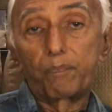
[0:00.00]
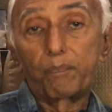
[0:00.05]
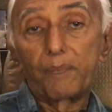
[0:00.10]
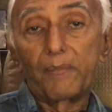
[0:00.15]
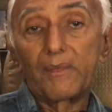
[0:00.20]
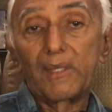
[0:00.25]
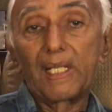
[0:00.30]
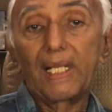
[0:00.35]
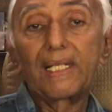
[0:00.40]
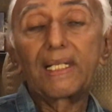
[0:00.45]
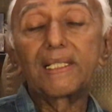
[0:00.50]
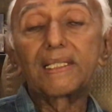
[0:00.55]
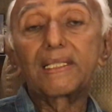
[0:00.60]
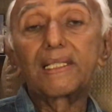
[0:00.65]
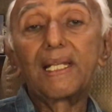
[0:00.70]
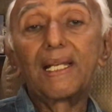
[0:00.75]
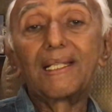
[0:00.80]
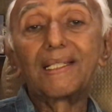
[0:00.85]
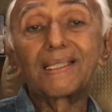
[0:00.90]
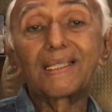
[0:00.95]
that is
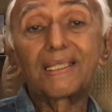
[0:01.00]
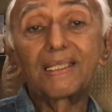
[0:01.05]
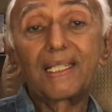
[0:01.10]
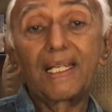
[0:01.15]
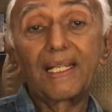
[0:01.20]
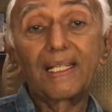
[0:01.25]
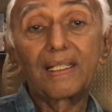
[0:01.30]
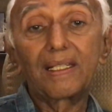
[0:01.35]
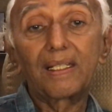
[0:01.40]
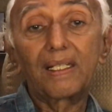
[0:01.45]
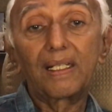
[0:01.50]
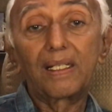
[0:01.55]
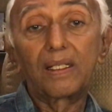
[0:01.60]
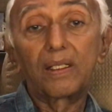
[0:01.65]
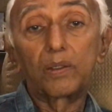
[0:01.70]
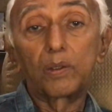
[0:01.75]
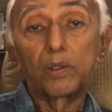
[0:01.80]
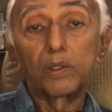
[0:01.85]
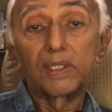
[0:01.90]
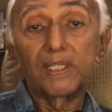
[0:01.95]
the instinct
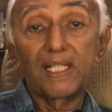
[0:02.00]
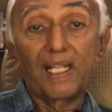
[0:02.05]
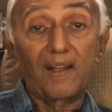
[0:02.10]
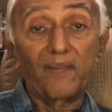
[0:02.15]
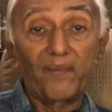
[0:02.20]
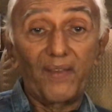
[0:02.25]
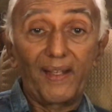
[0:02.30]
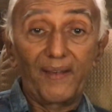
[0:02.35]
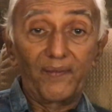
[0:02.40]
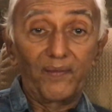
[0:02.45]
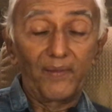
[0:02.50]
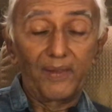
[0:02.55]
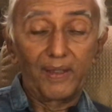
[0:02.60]
to survive.